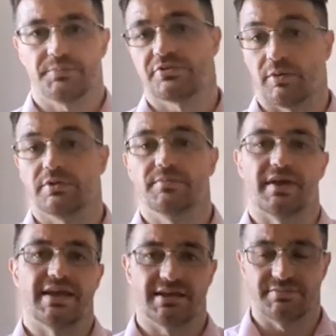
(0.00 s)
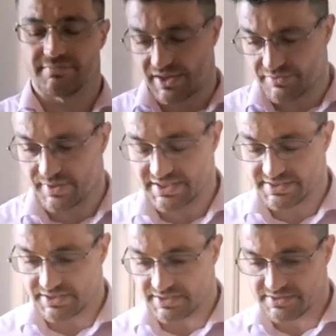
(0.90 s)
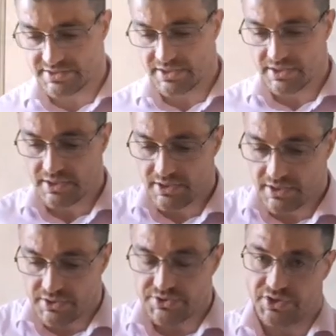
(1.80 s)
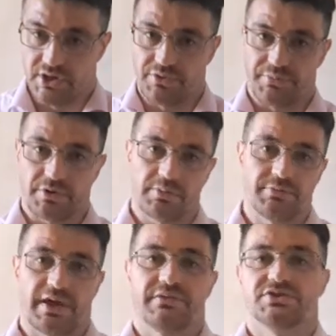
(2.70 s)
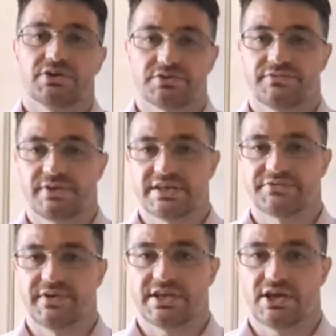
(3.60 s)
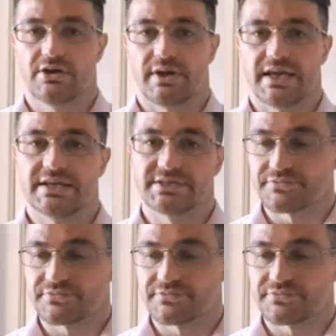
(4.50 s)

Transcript: problem in mathematics. So the problem that I've chosen for this video is